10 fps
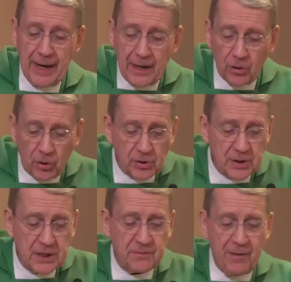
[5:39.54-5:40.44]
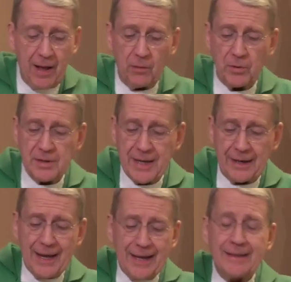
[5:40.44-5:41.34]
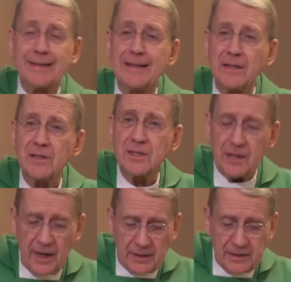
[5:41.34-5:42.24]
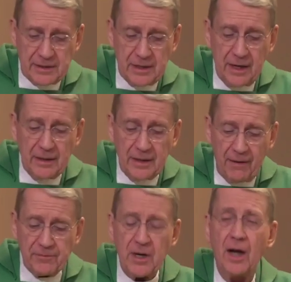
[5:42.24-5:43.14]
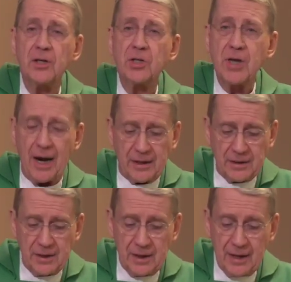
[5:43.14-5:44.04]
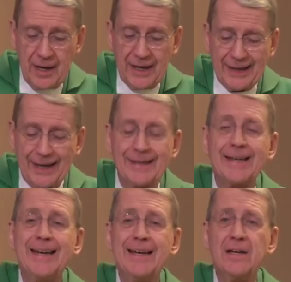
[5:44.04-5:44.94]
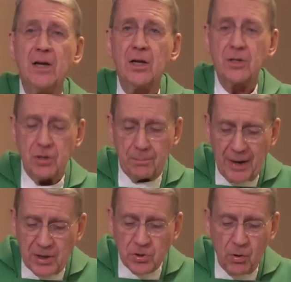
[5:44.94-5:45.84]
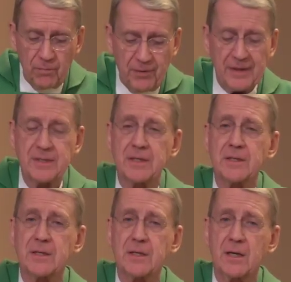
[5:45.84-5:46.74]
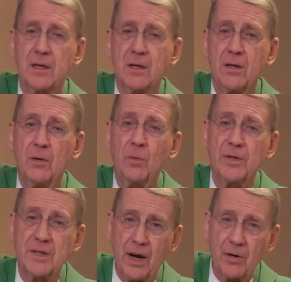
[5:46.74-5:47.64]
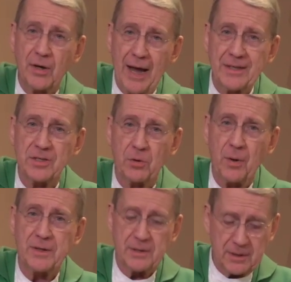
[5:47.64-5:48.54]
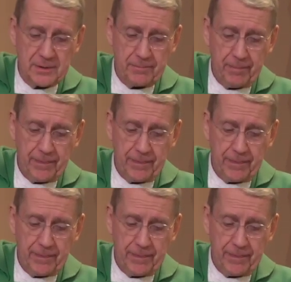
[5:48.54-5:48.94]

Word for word: He alerts his followers that little slights left unchecked, can lead to major offenses with dire consequences.